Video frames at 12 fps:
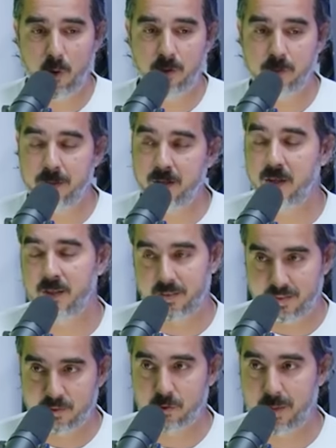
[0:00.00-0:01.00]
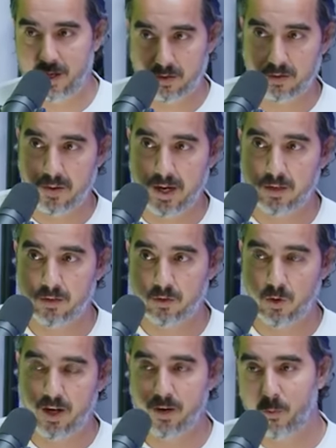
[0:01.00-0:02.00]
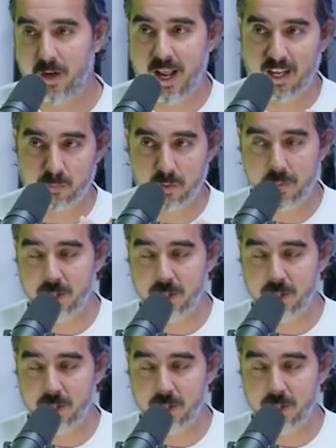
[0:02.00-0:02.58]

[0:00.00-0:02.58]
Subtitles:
I've always been the decision maker, right? Totally. So I didn't really ask